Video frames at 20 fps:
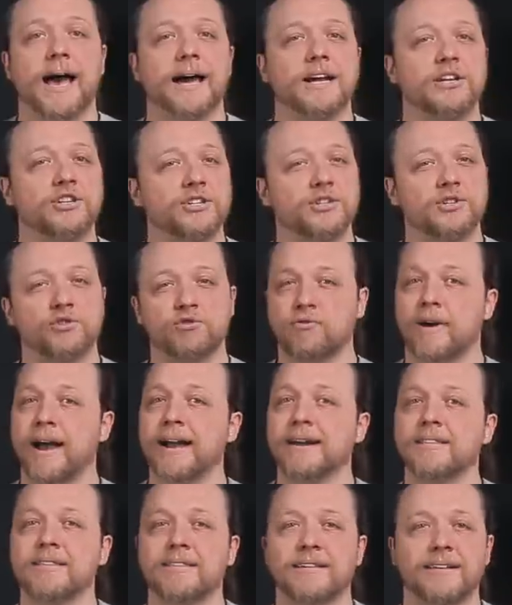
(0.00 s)
I just
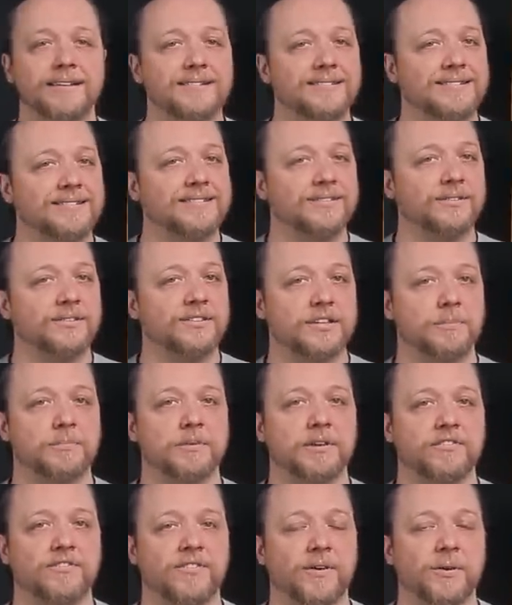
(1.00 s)
tried things until
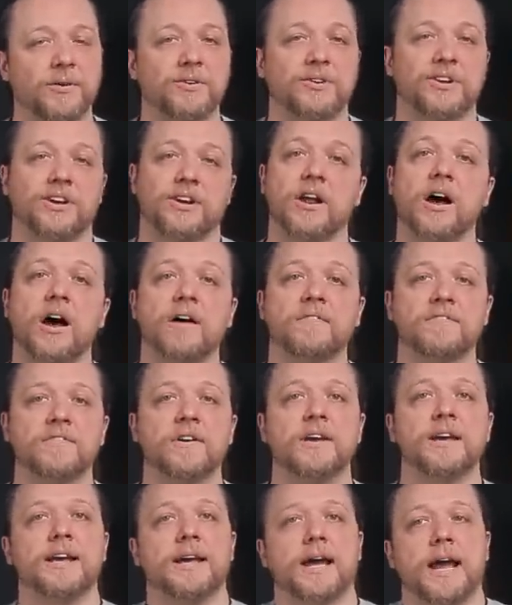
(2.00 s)
something felt good enough,
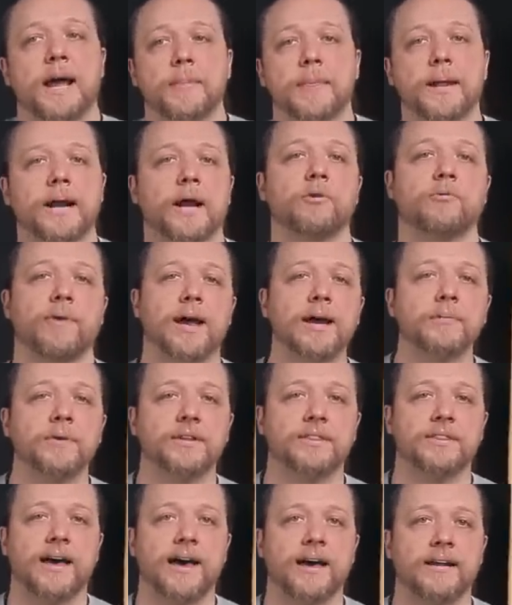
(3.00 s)
and then I ran
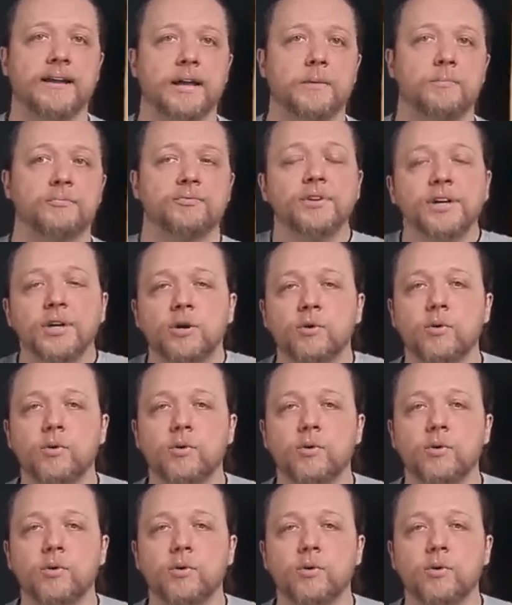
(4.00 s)
with that, and pretty